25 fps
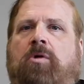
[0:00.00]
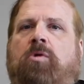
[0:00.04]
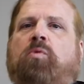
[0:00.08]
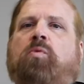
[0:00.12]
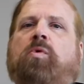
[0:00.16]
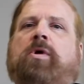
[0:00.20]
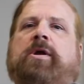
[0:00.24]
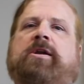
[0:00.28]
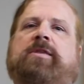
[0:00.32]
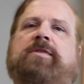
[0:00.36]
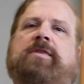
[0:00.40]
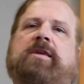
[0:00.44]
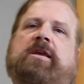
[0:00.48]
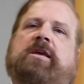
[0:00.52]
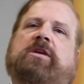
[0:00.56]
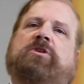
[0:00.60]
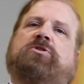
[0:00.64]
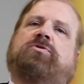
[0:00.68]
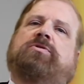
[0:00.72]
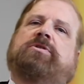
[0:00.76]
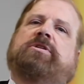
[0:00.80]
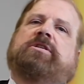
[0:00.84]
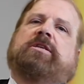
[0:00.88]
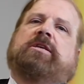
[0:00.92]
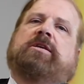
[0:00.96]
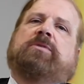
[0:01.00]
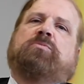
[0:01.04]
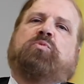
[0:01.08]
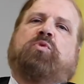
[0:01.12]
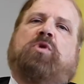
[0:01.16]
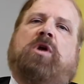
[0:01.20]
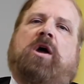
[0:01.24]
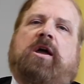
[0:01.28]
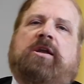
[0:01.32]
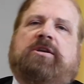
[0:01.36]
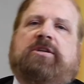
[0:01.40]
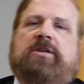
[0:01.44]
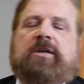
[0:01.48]
One of the interesting
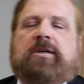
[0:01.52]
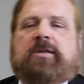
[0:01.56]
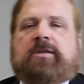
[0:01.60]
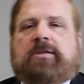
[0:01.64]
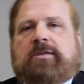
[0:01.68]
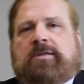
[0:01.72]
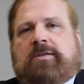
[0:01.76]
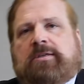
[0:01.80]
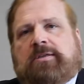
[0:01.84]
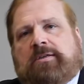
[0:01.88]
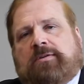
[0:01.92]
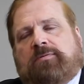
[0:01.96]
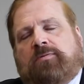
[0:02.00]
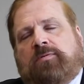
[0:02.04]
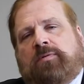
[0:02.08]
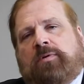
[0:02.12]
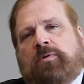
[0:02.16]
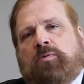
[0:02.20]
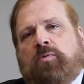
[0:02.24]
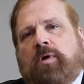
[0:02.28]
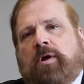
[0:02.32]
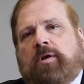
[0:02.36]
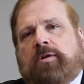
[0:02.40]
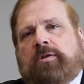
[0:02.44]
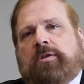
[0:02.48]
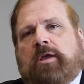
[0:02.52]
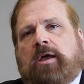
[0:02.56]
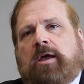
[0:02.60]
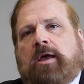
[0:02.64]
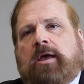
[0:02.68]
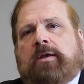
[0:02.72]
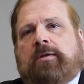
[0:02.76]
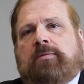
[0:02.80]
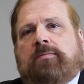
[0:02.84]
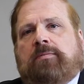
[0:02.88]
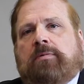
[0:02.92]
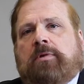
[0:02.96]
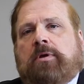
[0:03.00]
projects we worked
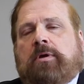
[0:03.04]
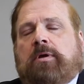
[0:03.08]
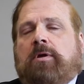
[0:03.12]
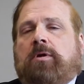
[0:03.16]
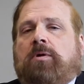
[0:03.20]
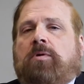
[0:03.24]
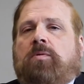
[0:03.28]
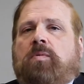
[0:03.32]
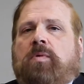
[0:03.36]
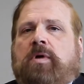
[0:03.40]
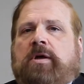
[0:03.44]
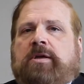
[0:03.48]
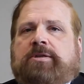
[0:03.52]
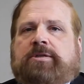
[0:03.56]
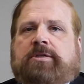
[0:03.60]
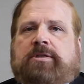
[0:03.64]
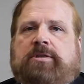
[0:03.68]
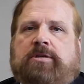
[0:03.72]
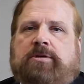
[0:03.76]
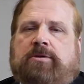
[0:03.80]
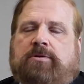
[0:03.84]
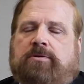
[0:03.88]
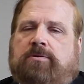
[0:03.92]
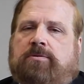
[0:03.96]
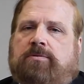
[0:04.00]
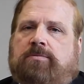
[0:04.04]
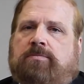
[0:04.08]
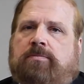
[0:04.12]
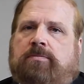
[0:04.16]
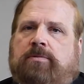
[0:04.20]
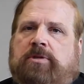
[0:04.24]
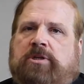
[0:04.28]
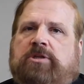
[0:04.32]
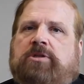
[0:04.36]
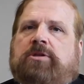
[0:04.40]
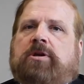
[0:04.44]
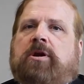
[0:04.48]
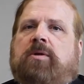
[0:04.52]
on was to
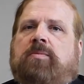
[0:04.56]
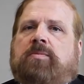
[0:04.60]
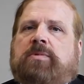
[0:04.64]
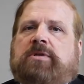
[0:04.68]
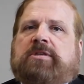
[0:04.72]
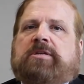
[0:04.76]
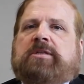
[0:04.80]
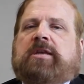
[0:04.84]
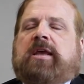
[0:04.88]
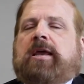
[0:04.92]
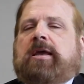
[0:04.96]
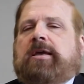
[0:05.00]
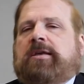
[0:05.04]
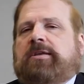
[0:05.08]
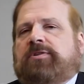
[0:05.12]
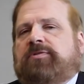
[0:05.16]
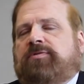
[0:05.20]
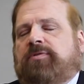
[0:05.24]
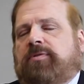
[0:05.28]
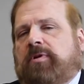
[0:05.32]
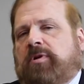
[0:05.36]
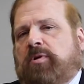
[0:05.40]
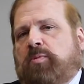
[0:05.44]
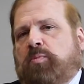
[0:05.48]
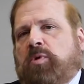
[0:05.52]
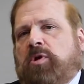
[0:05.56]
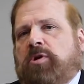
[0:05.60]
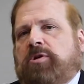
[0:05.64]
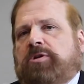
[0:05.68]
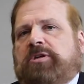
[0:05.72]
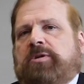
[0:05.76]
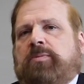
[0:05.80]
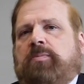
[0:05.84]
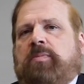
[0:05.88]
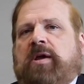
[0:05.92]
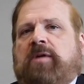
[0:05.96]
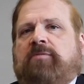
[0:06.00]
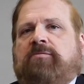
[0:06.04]
determine sales for an
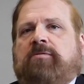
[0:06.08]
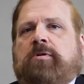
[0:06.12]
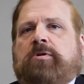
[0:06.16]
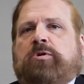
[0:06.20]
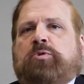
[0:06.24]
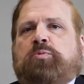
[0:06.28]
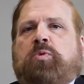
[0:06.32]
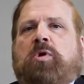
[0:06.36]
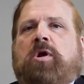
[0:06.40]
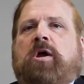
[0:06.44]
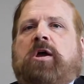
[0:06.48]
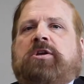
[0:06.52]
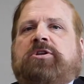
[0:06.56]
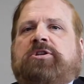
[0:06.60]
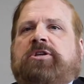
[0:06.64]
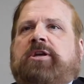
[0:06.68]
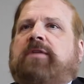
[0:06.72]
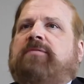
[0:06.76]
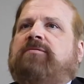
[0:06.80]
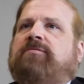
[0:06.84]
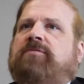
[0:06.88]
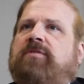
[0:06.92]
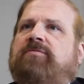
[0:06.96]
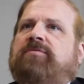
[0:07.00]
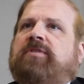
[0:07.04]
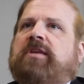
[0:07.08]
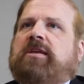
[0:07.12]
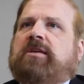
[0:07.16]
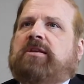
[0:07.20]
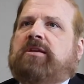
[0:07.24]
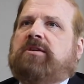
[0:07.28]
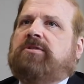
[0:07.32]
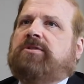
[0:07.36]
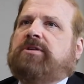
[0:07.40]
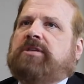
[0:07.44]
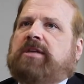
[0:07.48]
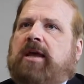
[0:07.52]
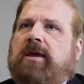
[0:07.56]
emerging beverage project 15
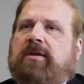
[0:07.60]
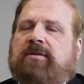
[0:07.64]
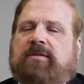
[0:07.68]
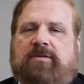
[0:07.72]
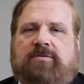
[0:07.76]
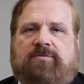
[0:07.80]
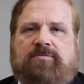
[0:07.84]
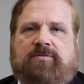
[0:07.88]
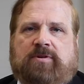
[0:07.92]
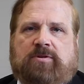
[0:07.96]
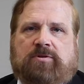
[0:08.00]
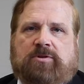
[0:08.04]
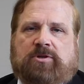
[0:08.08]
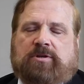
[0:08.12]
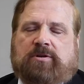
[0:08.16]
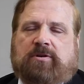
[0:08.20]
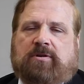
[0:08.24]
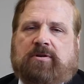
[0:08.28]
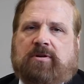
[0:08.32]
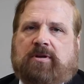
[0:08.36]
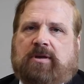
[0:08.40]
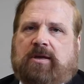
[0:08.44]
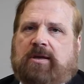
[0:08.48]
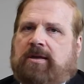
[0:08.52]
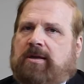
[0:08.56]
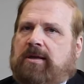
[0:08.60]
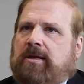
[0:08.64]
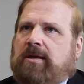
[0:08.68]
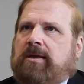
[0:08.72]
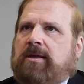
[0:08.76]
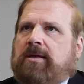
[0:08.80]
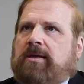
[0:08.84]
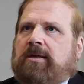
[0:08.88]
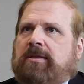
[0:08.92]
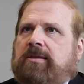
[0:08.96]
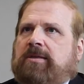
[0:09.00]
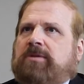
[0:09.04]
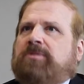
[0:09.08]
years out in the future.
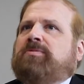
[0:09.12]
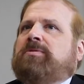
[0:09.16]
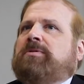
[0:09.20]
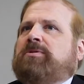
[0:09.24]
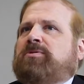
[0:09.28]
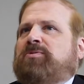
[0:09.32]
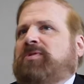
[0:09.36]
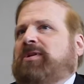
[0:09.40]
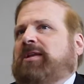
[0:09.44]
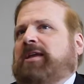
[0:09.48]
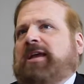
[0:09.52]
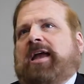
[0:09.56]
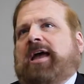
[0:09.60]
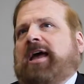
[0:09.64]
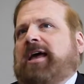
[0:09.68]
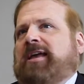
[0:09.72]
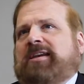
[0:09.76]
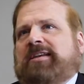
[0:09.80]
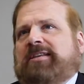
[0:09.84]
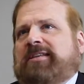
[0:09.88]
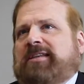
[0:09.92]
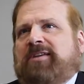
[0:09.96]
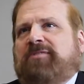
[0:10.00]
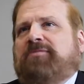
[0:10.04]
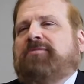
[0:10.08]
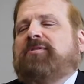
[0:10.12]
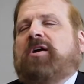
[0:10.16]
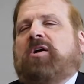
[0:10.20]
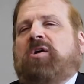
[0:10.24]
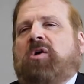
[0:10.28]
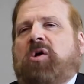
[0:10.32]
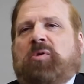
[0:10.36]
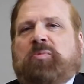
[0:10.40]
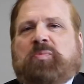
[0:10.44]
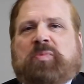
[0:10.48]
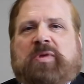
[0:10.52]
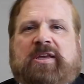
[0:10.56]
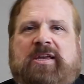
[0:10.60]
This was really kind of
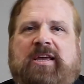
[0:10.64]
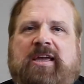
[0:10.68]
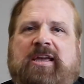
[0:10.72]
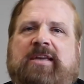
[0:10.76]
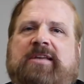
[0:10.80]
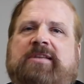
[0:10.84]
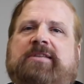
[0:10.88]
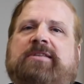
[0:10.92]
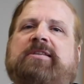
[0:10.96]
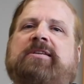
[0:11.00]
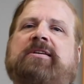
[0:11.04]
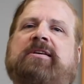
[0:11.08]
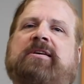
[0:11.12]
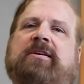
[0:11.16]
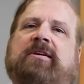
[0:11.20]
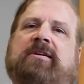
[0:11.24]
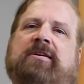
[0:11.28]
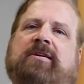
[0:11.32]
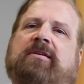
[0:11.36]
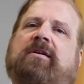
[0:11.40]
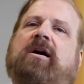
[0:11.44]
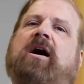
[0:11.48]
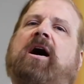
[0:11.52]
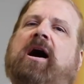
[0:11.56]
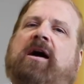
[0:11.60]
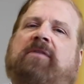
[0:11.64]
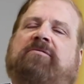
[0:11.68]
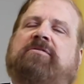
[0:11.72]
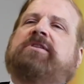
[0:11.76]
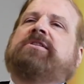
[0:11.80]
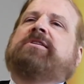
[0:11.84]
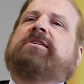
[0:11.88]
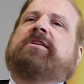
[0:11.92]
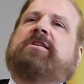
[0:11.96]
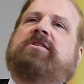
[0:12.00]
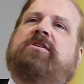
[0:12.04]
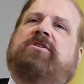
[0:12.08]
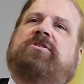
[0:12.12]
difficult because
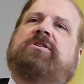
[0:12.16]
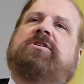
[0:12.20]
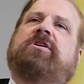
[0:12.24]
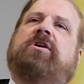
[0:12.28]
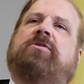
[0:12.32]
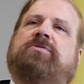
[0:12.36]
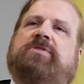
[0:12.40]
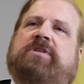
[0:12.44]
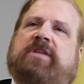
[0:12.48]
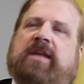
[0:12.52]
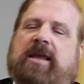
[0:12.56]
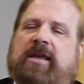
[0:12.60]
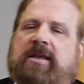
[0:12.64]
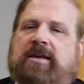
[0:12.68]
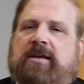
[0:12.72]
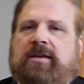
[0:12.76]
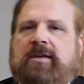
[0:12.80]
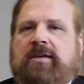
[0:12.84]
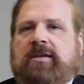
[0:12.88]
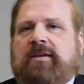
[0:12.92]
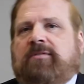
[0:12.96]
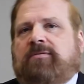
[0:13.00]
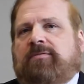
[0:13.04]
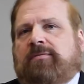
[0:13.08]
obviously there's no data